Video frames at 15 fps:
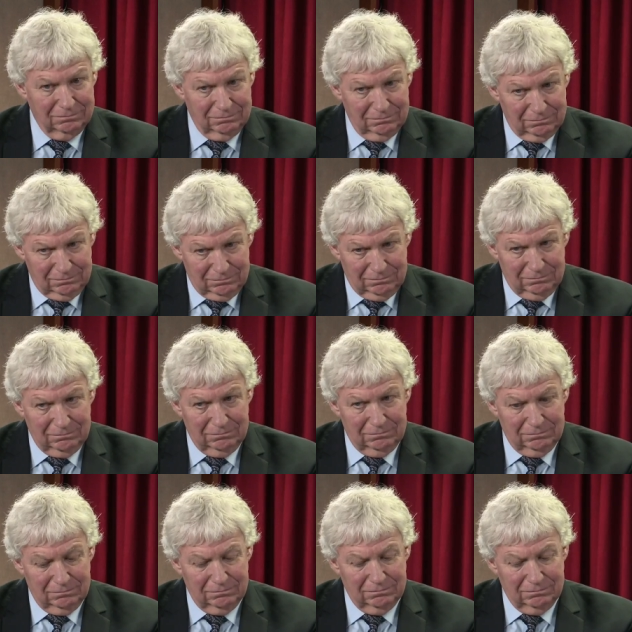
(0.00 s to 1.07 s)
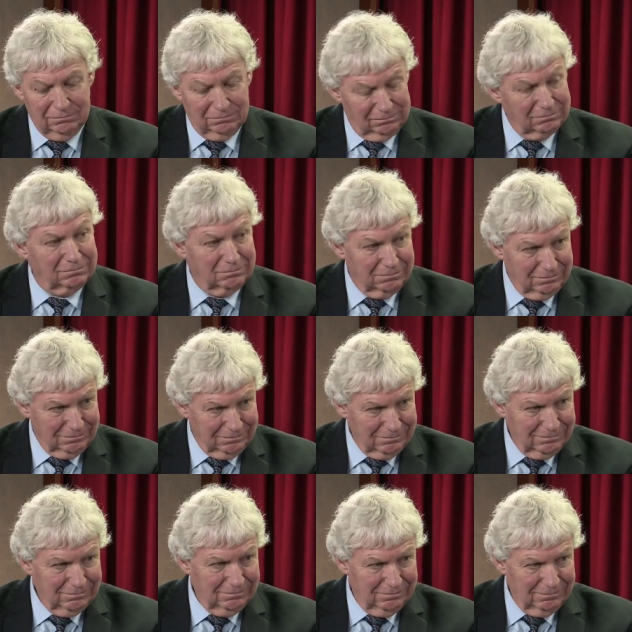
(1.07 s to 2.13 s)
it's uh, legal and
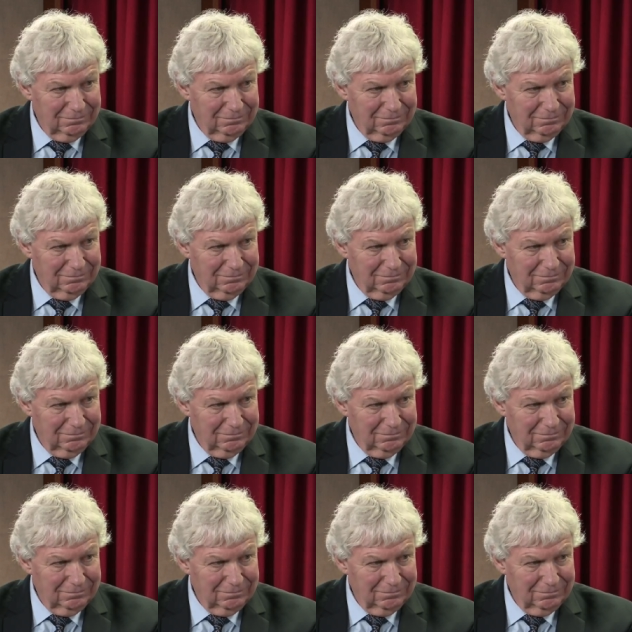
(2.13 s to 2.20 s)
constitutional and